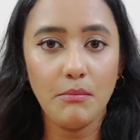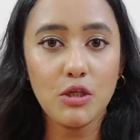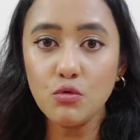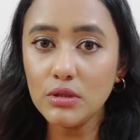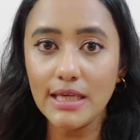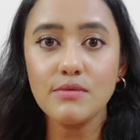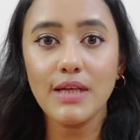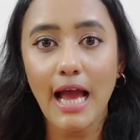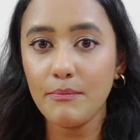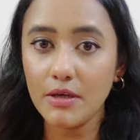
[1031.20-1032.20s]
But two things
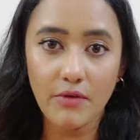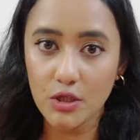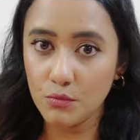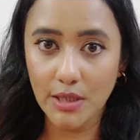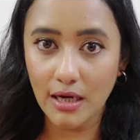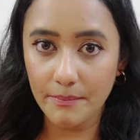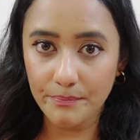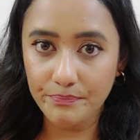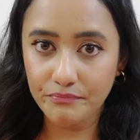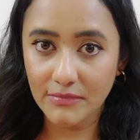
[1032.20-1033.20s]
will happen when you
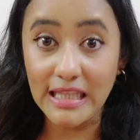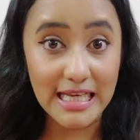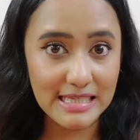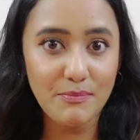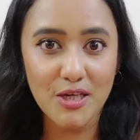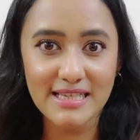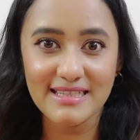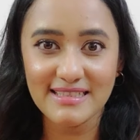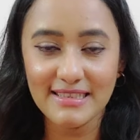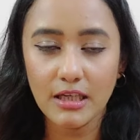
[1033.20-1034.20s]
become this
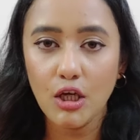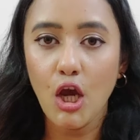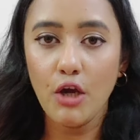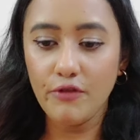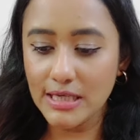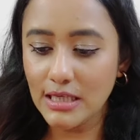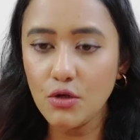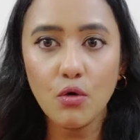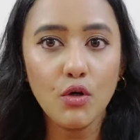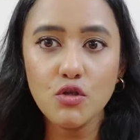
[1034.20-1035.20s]
person. Firstly,
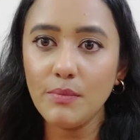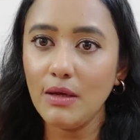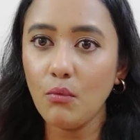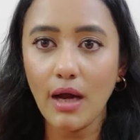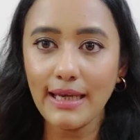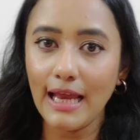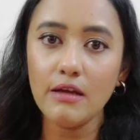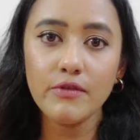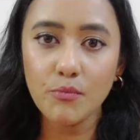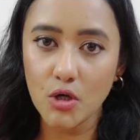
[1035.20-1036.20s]
you're going to be one hell
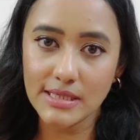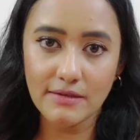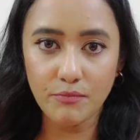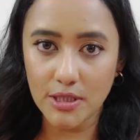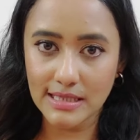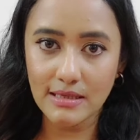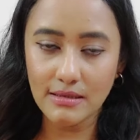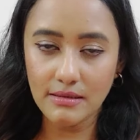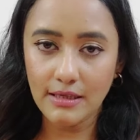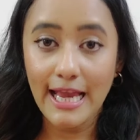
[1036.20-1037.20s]
of a positive person
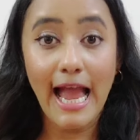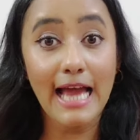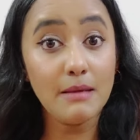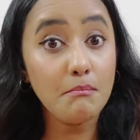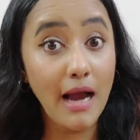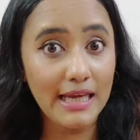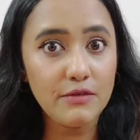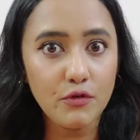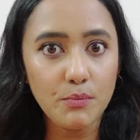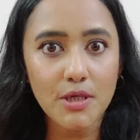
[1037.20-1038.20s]
and a
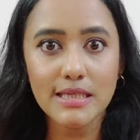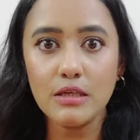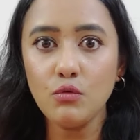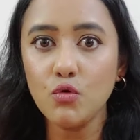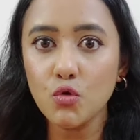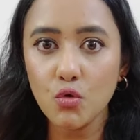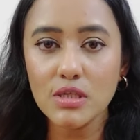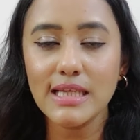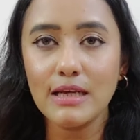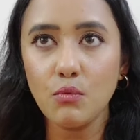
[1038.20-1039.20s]
mindful person who
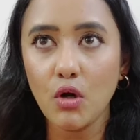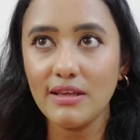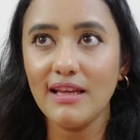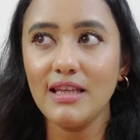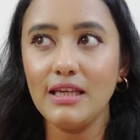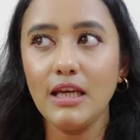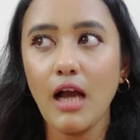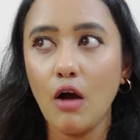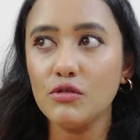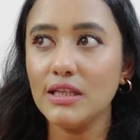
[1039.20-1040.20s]
knows that what they're thinking,
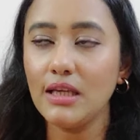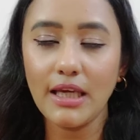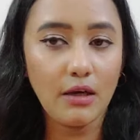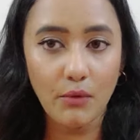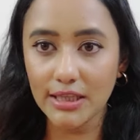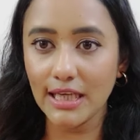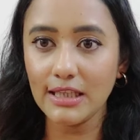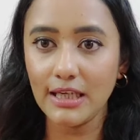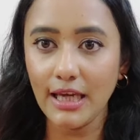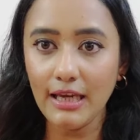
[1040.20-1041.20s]
how they're thinking, when they're
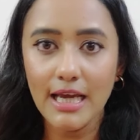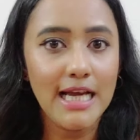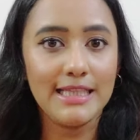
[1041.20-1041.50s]
thinking.